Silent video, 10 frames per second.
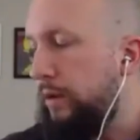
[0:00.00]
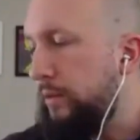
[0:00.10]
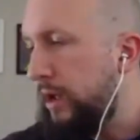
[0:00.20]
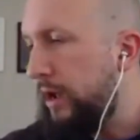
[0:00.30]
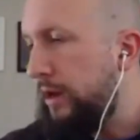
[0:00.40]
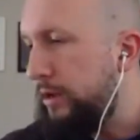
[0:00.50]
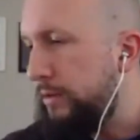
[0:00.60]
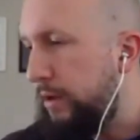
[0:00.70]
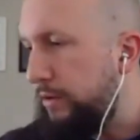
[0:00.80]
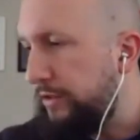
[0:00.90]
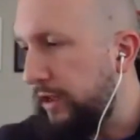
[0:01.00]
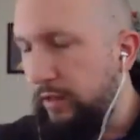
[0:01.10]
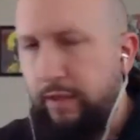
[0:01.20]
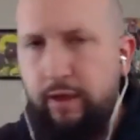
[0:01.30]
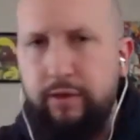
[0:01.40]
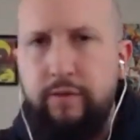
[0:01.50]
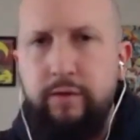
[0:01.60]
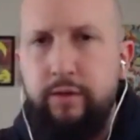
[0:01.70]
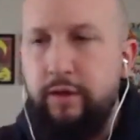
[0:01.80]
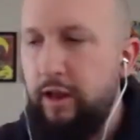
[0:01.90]
we had our second
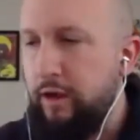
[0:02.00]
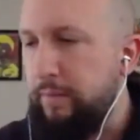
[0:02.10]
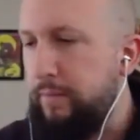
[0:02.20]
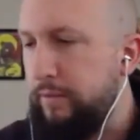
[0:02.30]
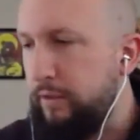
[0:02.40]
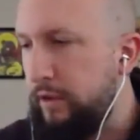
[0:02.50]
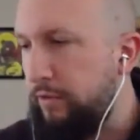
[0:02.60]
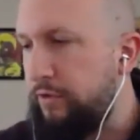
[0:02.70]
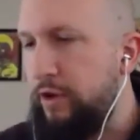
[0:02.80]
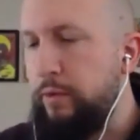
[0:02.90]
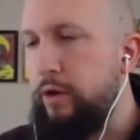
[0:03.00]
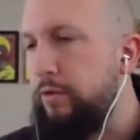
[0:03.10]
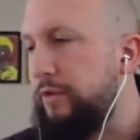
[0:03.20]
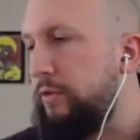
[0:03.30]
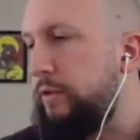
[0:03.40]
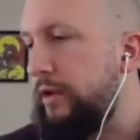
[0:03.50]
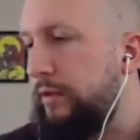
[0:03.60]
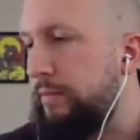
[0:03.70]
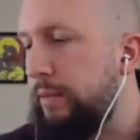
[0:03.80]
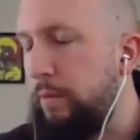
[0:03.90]
Thanksgiving today. Yesterday we hosted
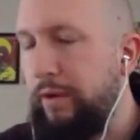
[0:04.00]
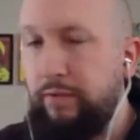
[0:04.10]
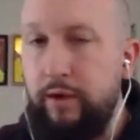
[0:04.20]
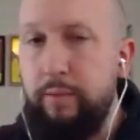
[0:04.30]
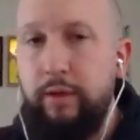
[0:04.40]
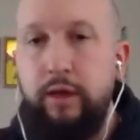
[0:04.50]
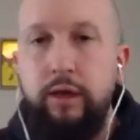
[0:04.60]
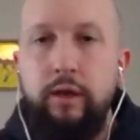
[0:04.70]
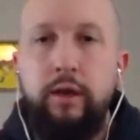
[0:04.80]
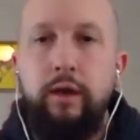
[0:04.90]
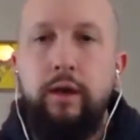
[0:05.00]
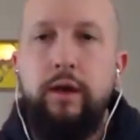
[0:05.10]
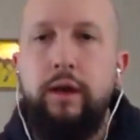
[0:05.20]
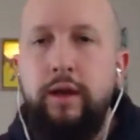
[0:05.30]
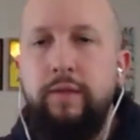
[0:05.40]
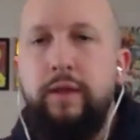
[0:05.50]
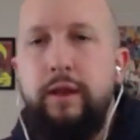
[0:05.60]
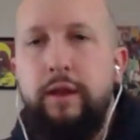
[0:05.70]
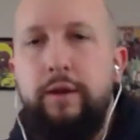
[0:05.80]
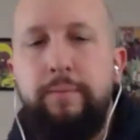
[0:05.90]
Renee, my wife's family, and then
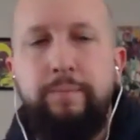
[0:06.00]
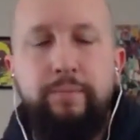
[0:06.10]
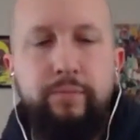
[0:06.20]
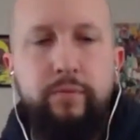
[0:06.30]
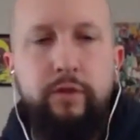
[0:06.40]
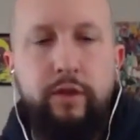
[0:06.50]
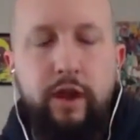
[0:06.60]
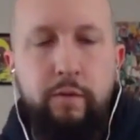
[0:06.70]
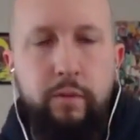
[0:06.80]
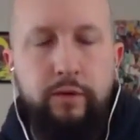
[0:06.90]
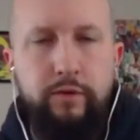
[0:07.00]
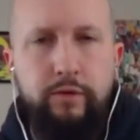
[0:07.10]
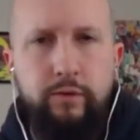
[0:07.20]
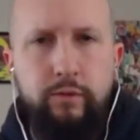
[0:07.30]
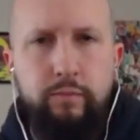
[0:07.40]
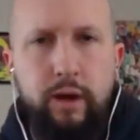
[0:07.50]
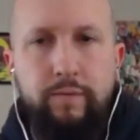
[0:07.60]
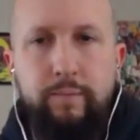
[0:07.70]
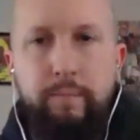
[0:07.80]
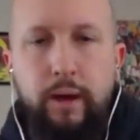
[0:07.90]
today we went to
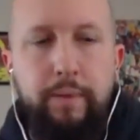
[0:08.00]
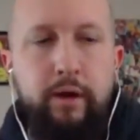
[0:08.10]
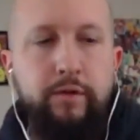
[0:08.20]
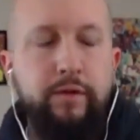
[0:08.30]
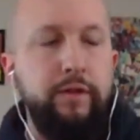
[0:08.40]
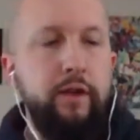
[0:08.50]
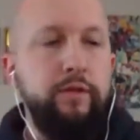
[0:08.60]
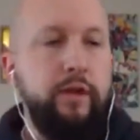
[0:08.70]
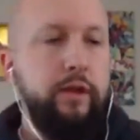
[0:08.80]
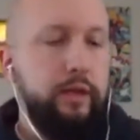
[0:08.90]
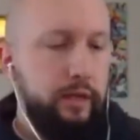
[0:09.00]
my parents in San Jose.